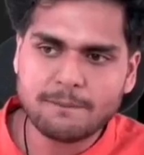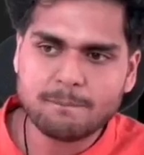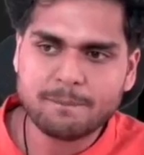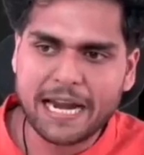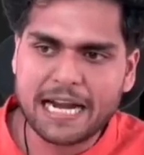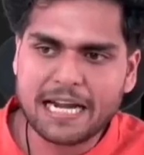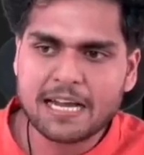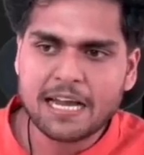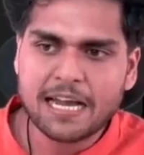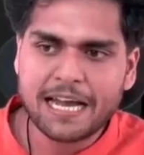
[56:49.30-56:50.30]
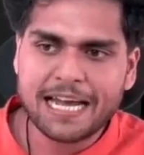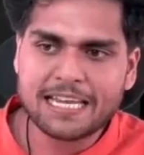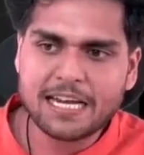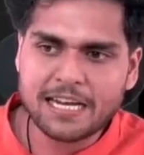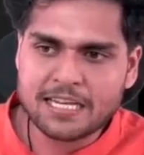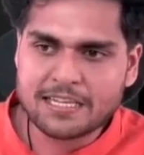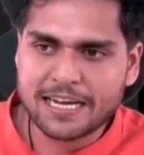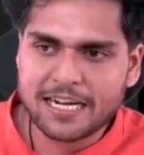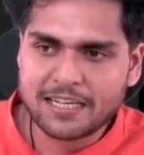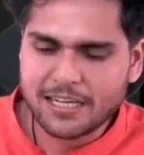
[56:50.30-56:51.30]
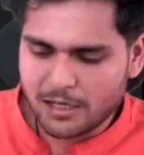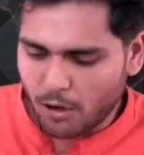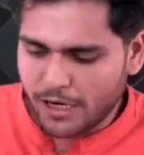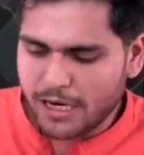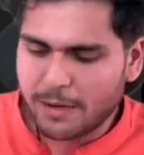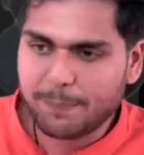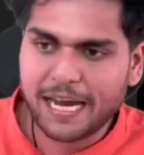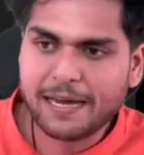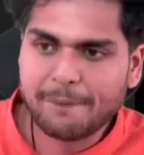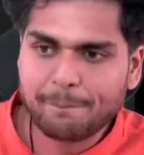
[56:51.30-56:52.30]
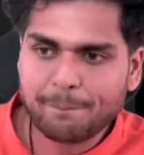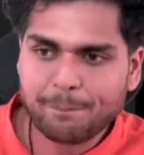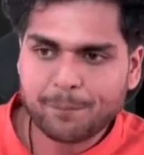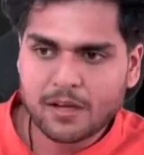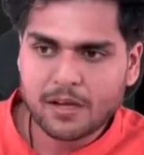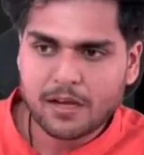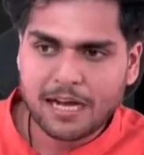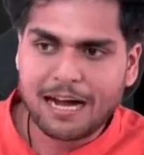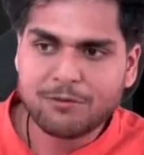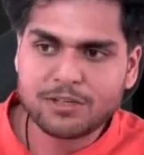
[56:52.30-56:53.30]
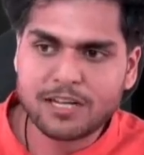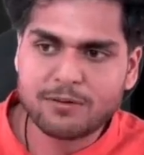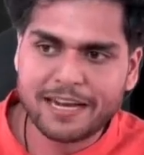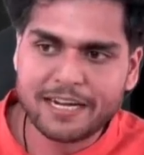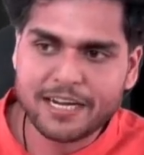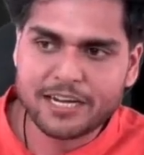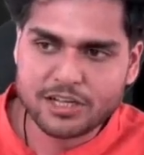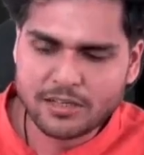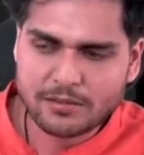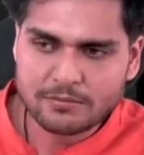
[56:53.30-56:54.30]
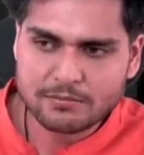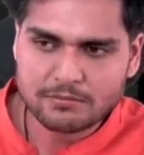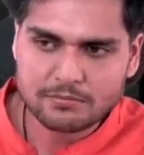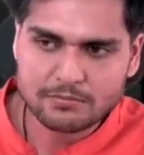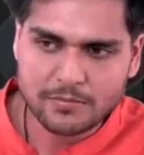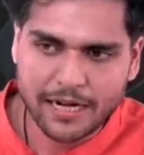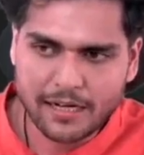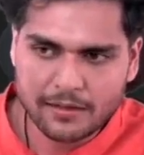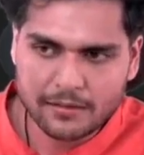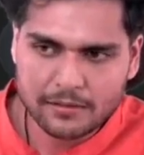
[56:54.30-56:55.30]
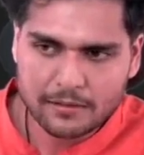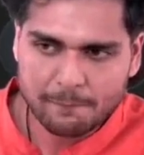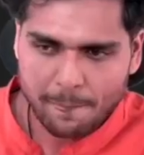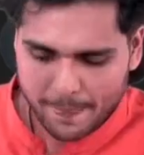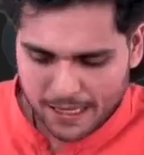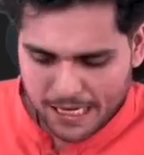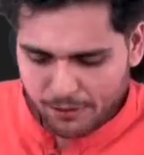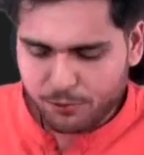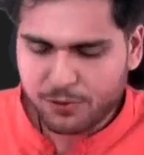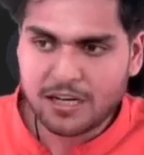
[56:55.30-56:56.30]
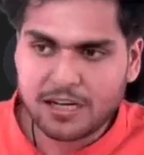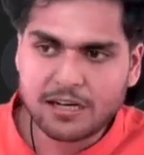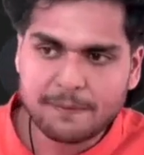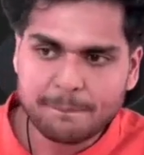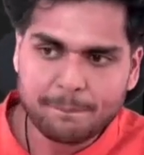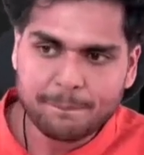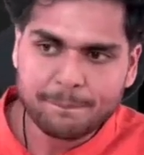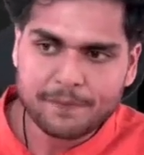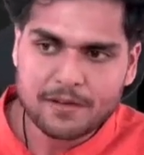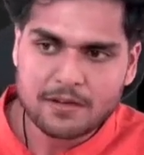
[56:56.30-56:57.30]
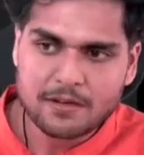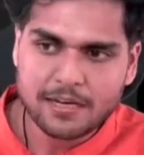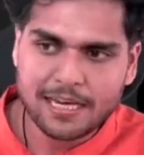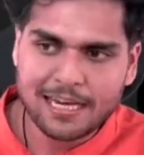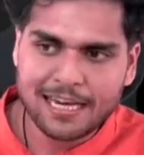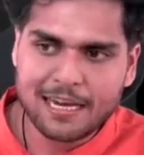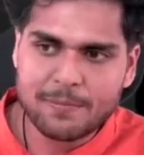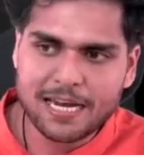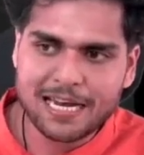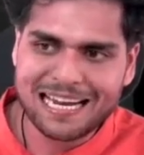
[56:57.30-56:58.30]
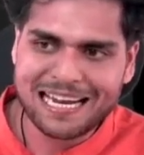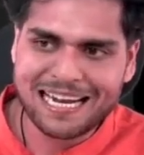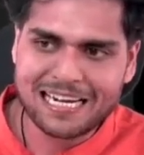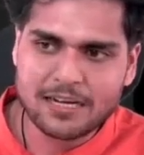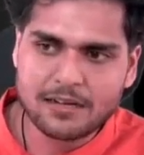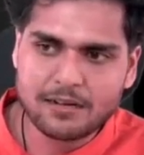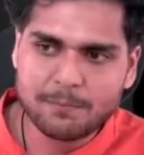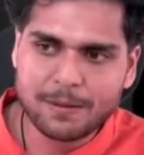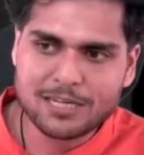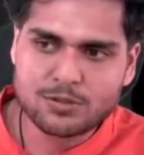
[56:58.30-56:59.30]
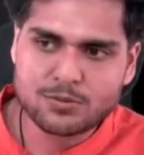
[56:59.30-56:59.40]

right? And then inside the login API, after validation, right? After email and password